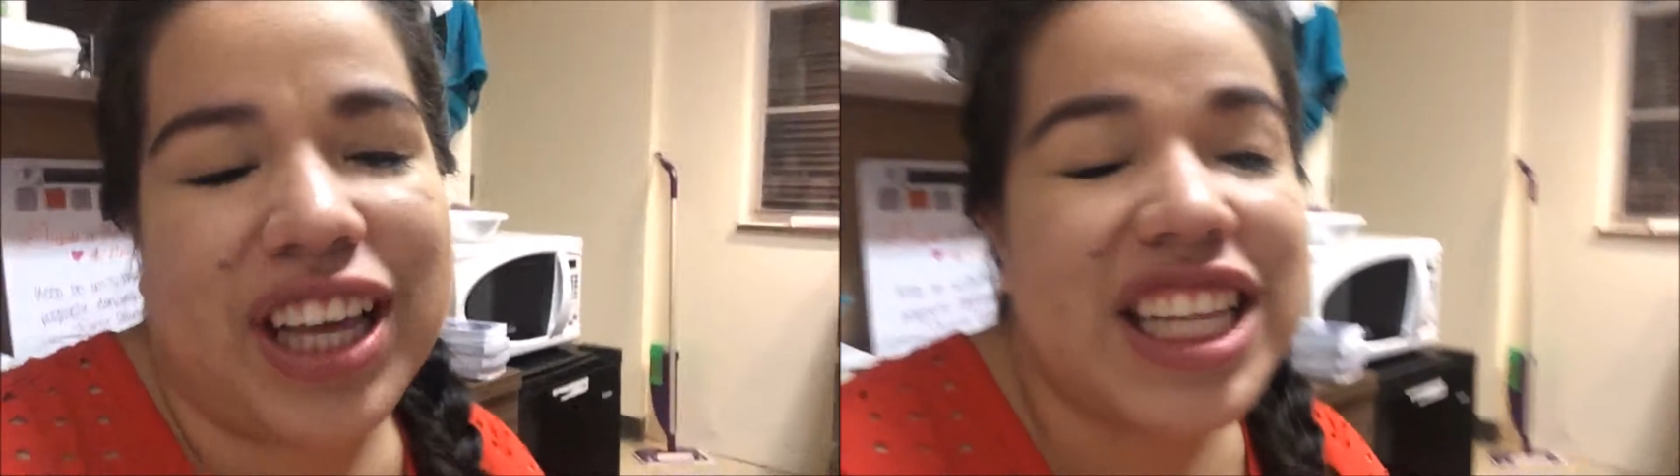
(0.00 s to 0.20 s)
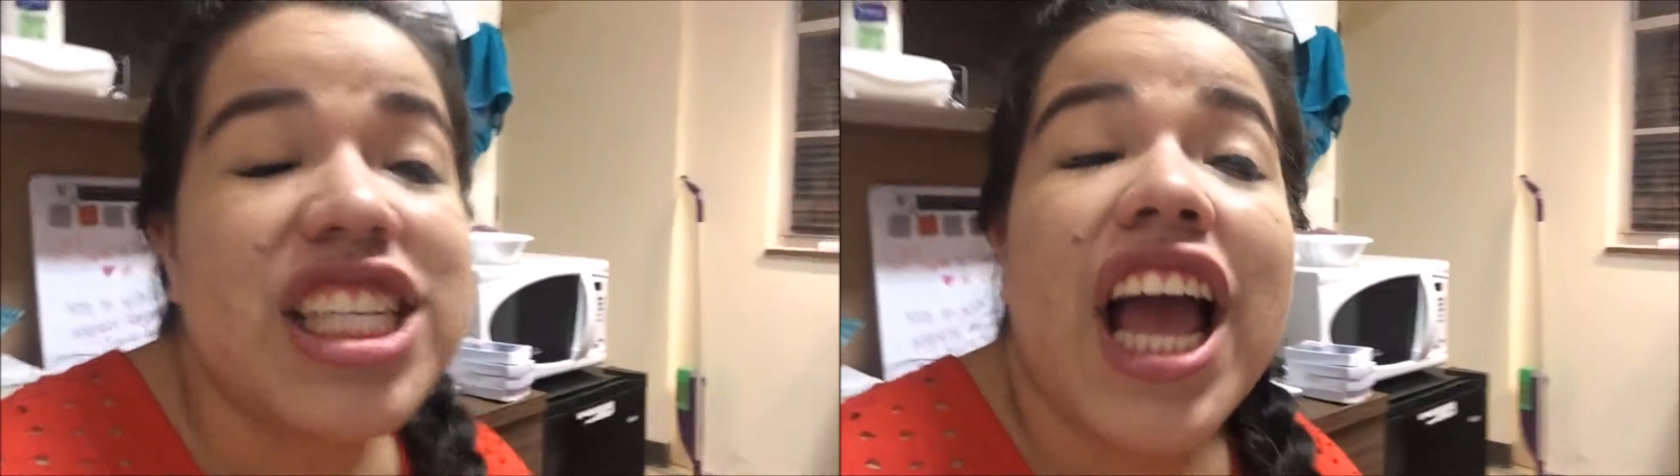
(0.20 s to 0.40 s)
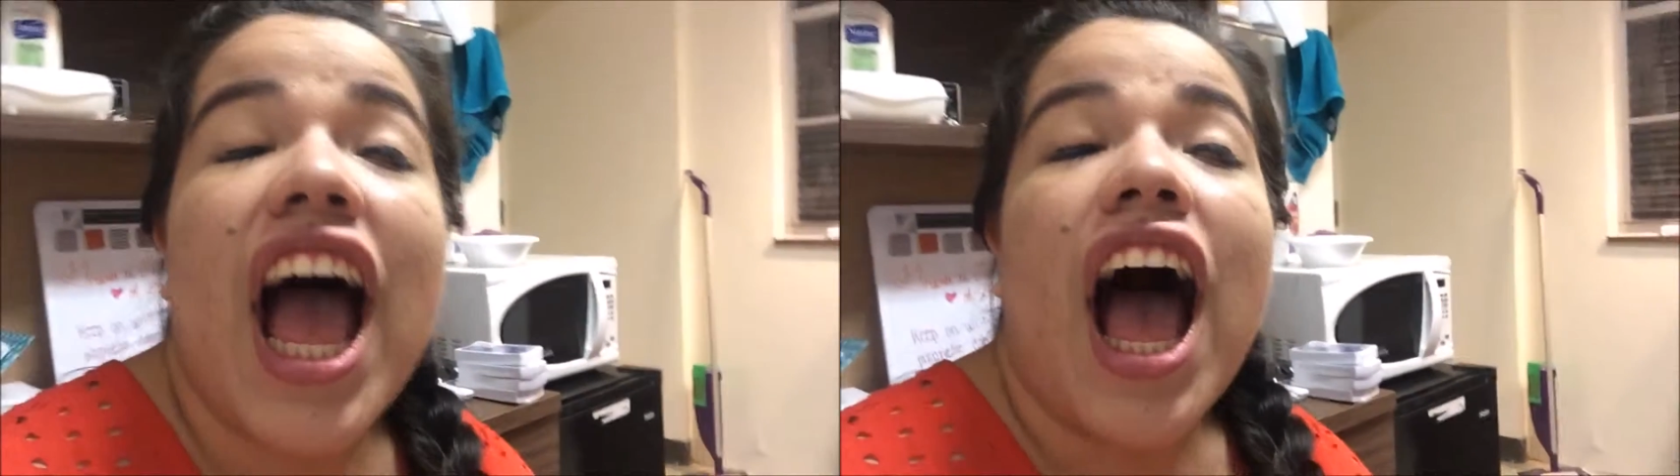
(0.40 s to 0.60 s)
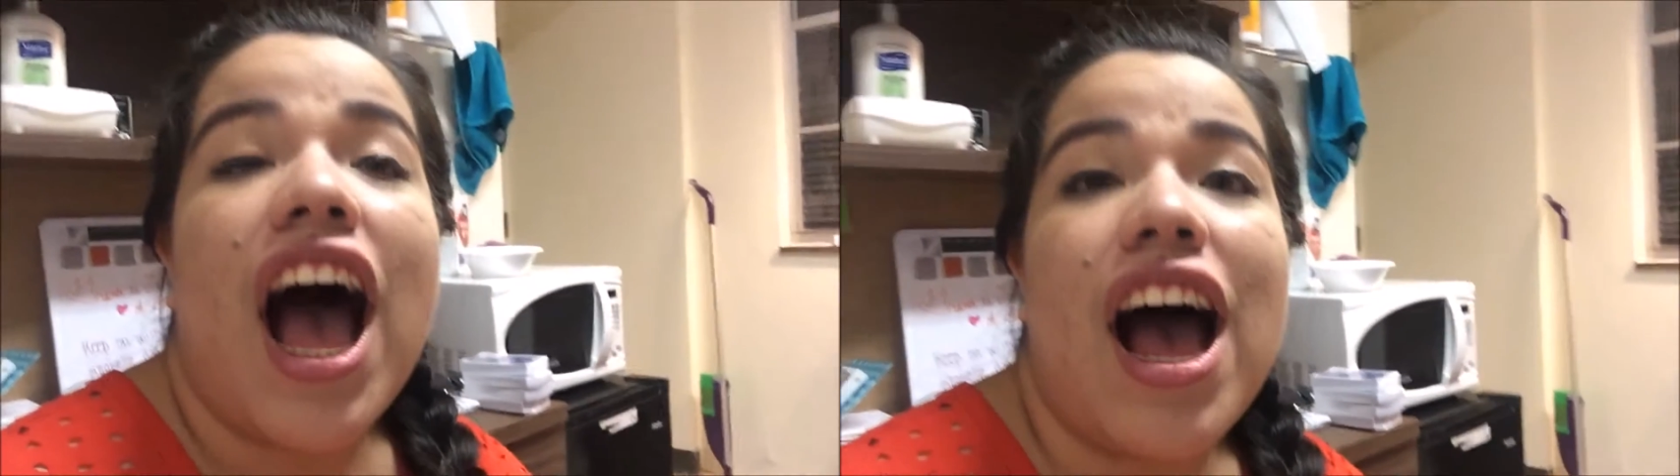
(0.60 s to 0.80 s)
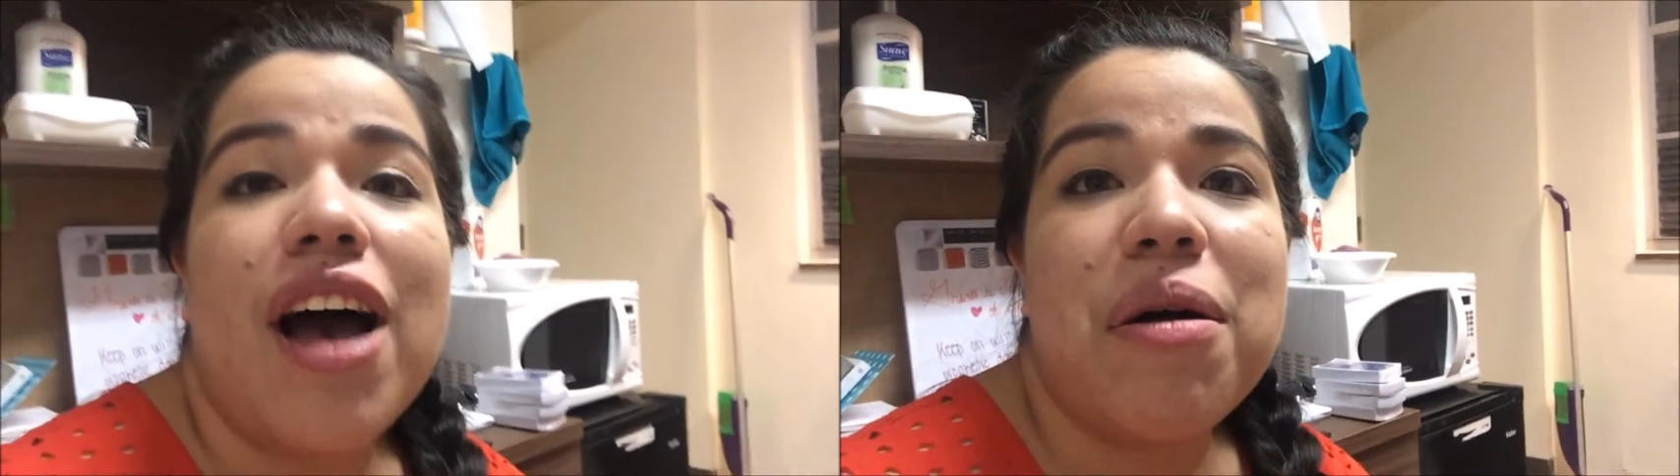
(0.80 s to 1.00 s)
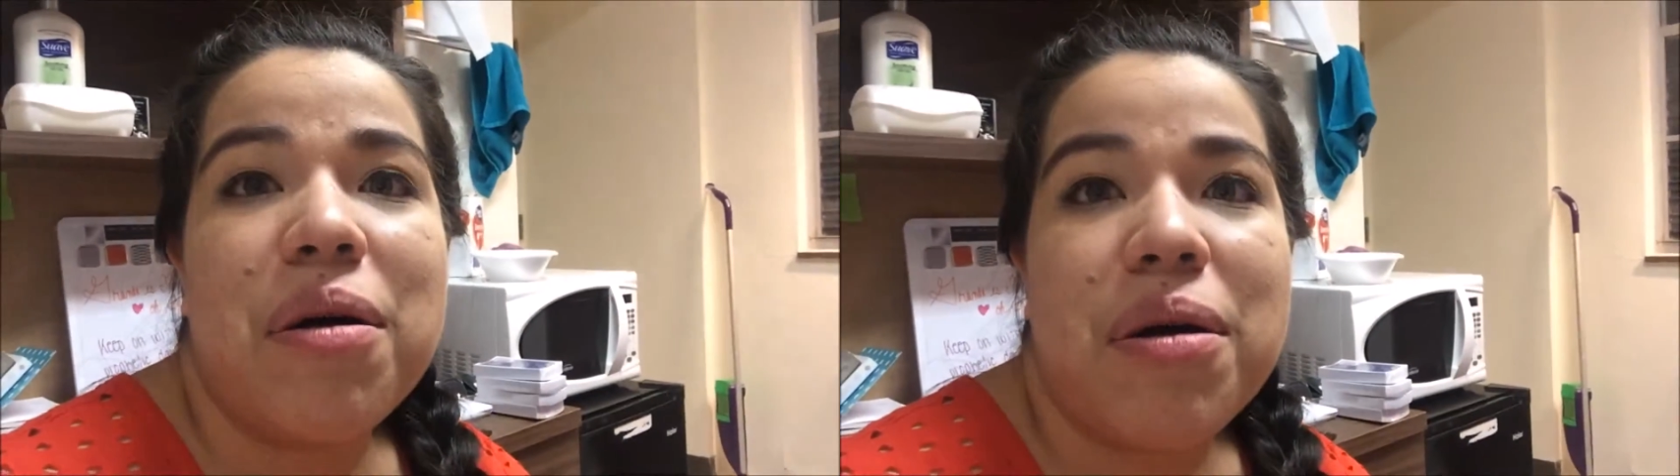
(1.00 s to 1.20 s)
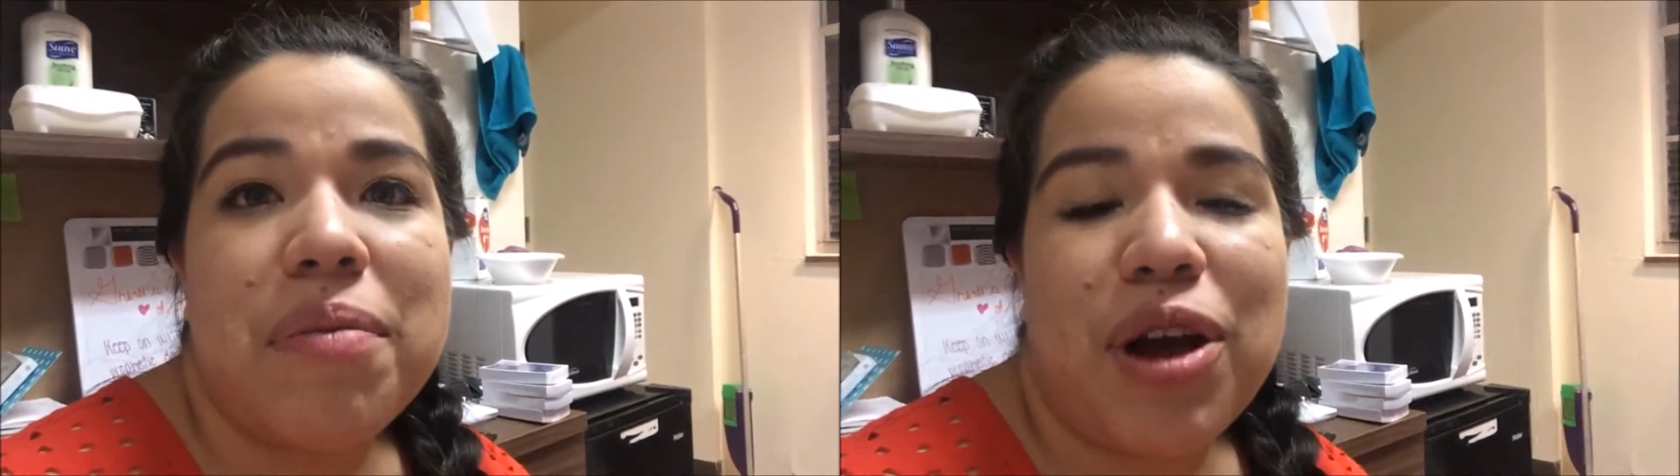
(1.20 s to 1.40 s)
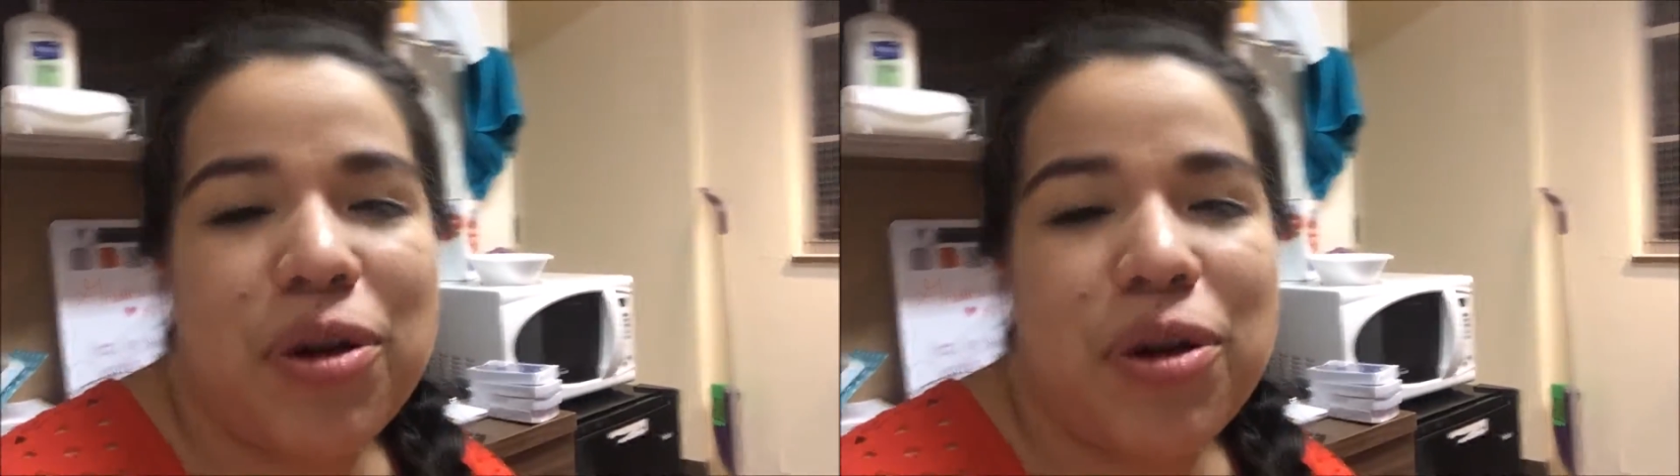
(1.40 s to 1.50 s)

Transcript: know English. I